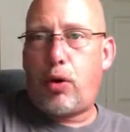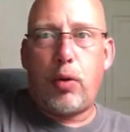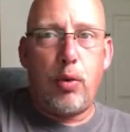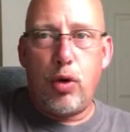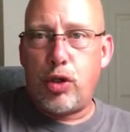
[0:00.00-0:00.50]

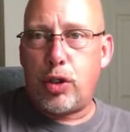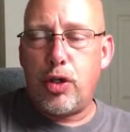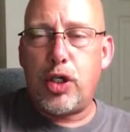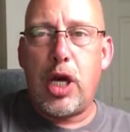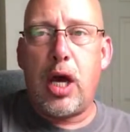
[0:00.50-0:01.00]
two or three
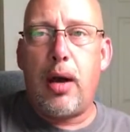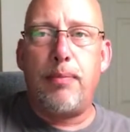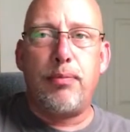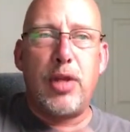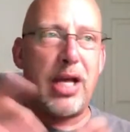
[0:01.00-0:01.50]
roosters.
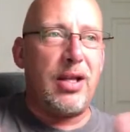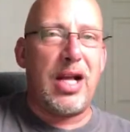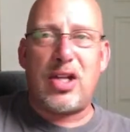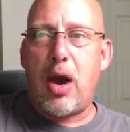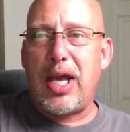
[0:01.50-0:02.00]
Um,
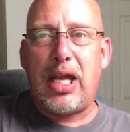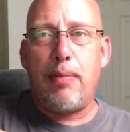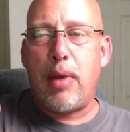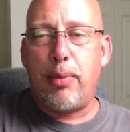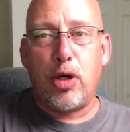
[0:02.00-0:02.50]
that, that's how I
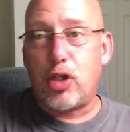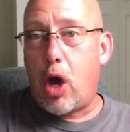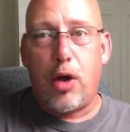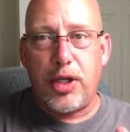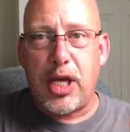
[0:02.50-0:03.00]
keep my
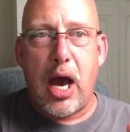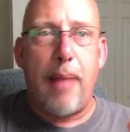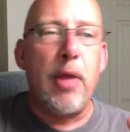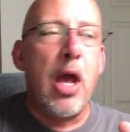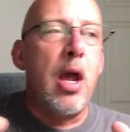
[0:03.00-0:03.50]
birds all the
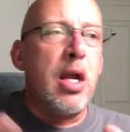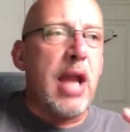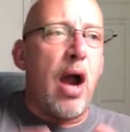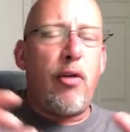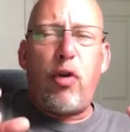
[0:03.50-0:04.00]
time.
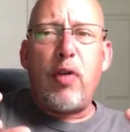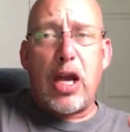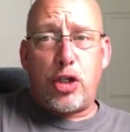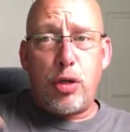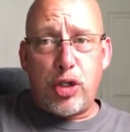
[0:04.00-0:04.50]
Now, if you've
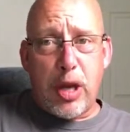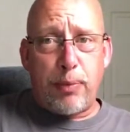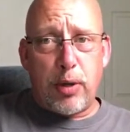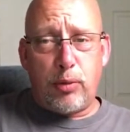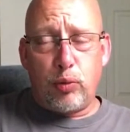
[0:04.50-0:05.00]
got two
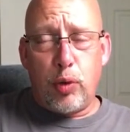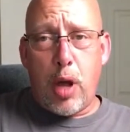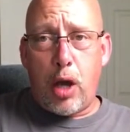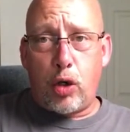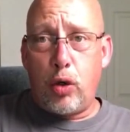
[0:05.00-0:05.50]
separate
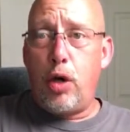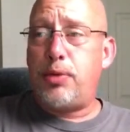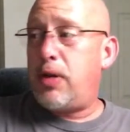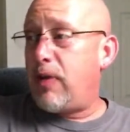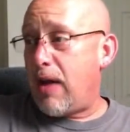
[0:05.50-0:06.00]
uh,
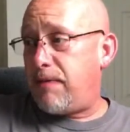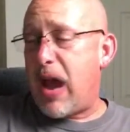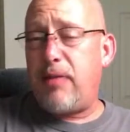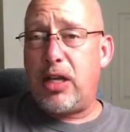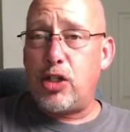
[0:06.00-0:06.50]
groups, you've got
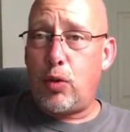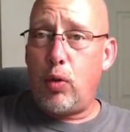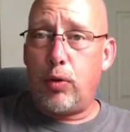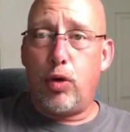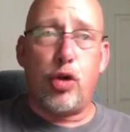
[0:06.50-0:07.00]
five hens and
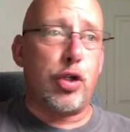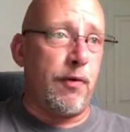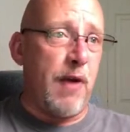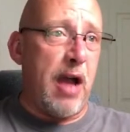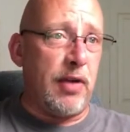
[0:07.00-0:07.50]
one rooster,
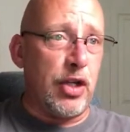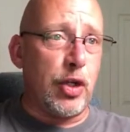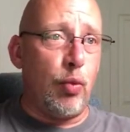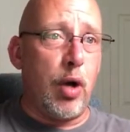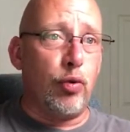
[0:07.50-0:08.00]
five hens
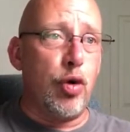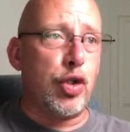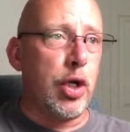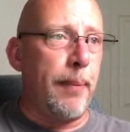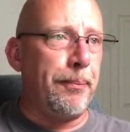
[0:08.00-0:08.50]
and one
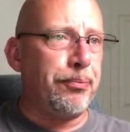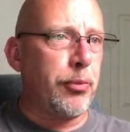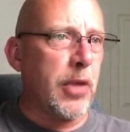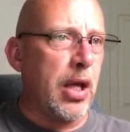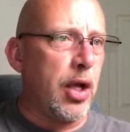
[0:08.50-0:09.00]
rooster.
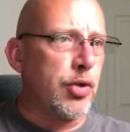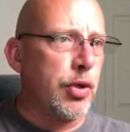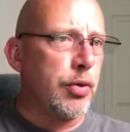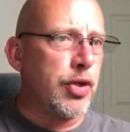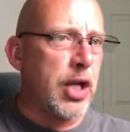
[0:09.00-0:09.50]
I think that's what you
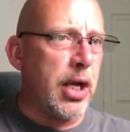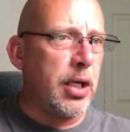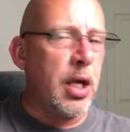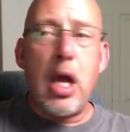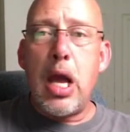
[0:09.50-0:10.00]
were saying.
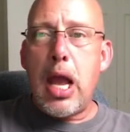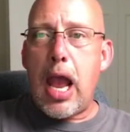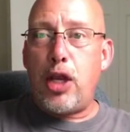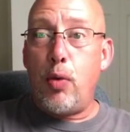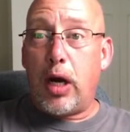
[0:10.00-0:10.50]
And
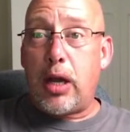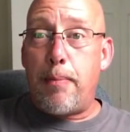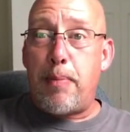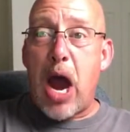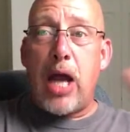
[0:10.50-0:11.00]
you want to
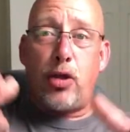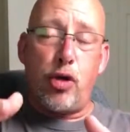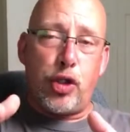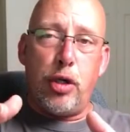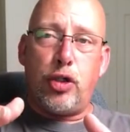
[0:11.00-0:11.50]
combine those
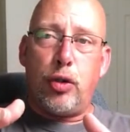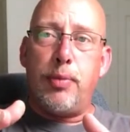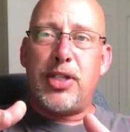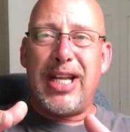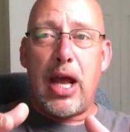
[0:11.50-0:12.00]
two groups
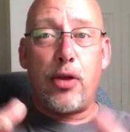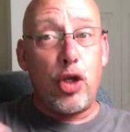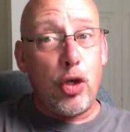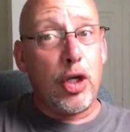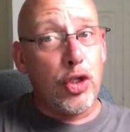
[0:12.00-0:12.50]
together,
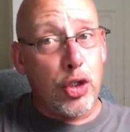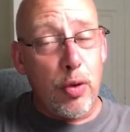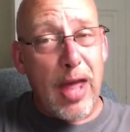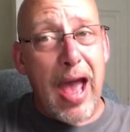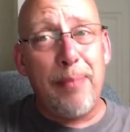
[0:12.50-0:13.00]
you can do
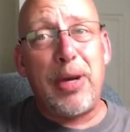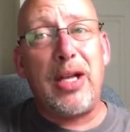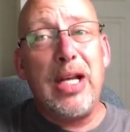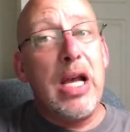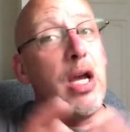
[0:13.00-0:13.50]
that, but
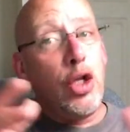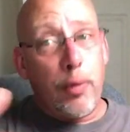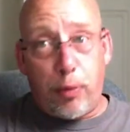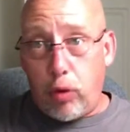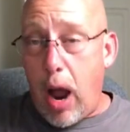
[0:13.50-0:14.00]
you're
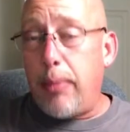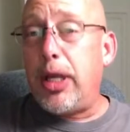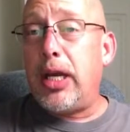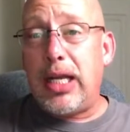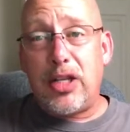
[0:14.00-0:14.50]
probably
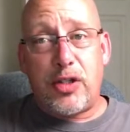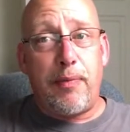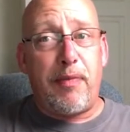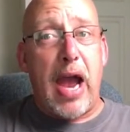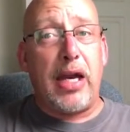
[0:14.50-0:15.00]
going to get some
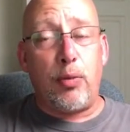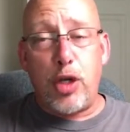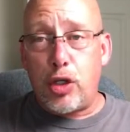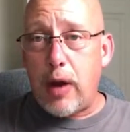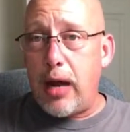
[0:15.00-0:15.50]
fighting. When you
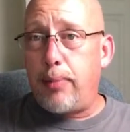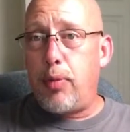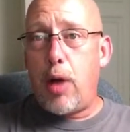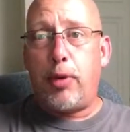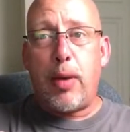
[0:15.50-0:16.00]
try to
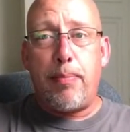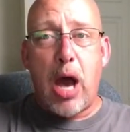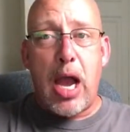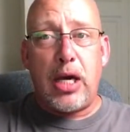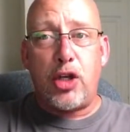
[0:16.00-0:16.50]
uh,
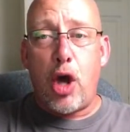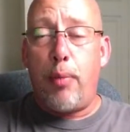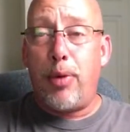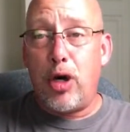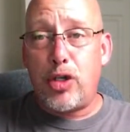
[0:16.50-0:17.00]
combine adult
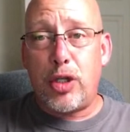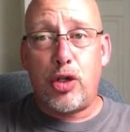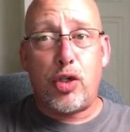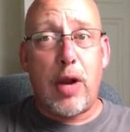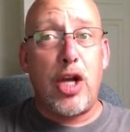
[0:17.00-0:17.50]
birds and they're
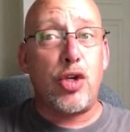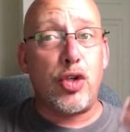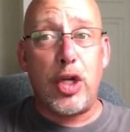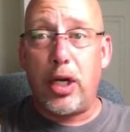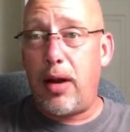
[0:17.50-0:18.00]
strangers,
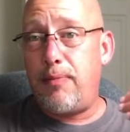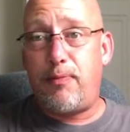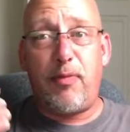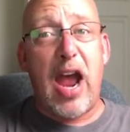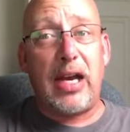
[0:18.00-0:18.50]
they're going to
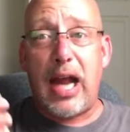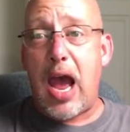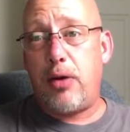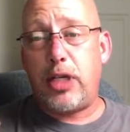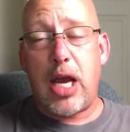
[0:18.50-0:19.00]
fight it out
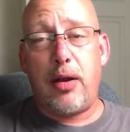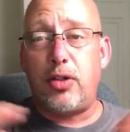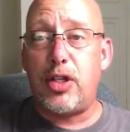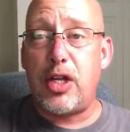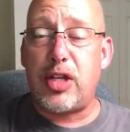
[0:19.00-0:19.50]
and kind
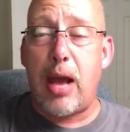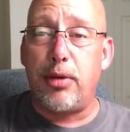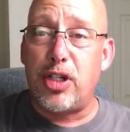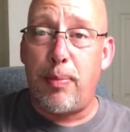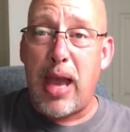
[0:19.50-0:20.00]
of
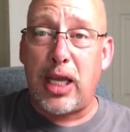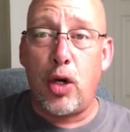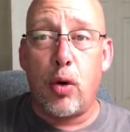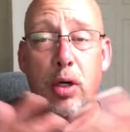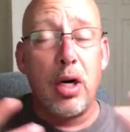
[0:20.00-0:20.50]
establish the pecking
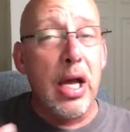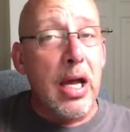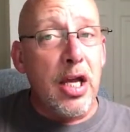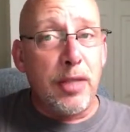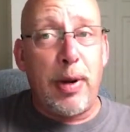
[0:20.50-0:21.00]
order.
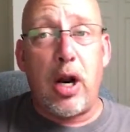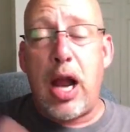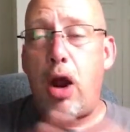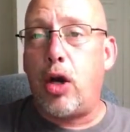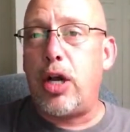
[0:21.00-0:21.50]
Depending on
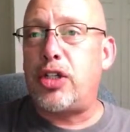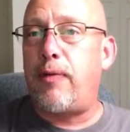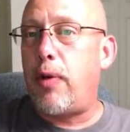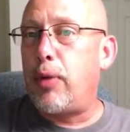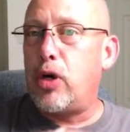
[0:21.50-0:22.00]
how aggressive
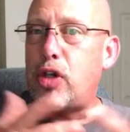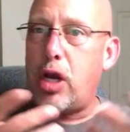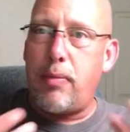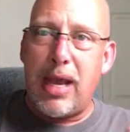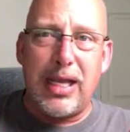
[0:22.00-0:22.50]
your birds are, you
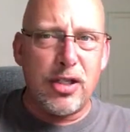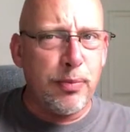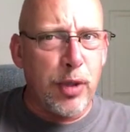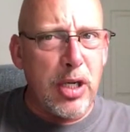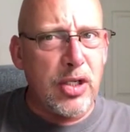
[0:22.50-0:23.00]
may get some
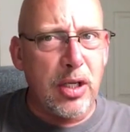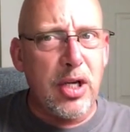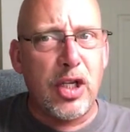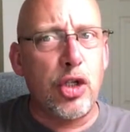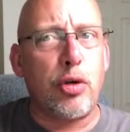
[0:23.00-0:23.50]
pretty serious
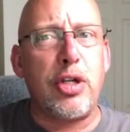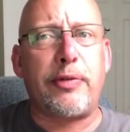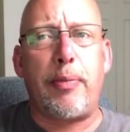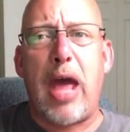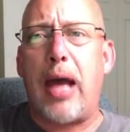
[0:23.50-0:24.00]
injuries
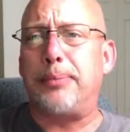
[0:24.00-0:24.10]
from that.